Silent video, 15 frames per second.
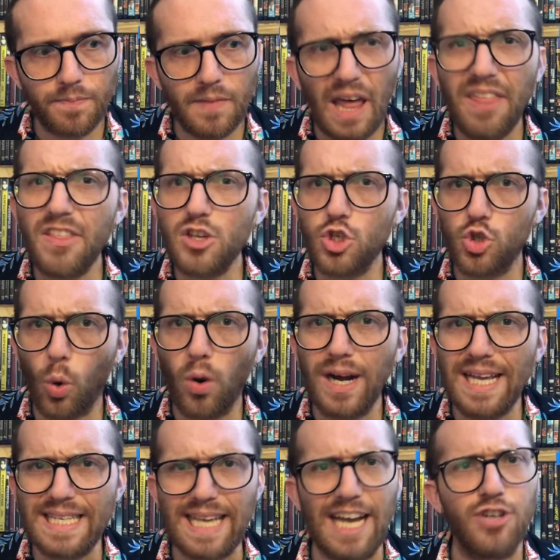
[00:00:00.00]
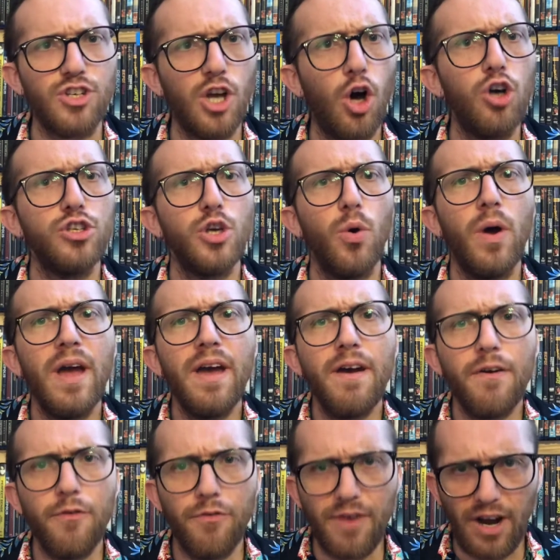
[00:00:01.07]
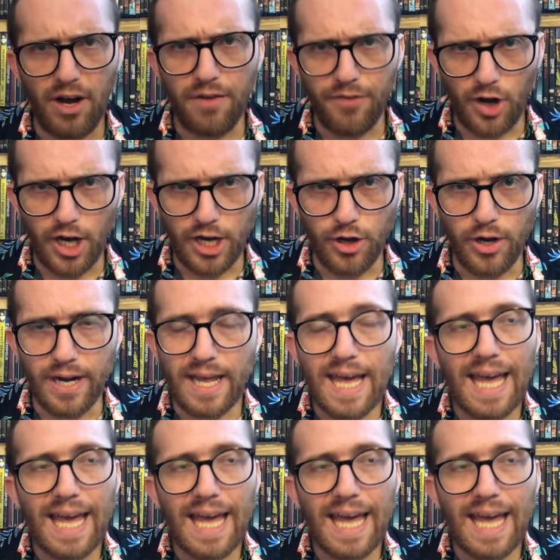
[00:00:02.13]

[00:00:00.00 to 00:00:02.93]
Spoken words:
I think the story is actually also very, very good.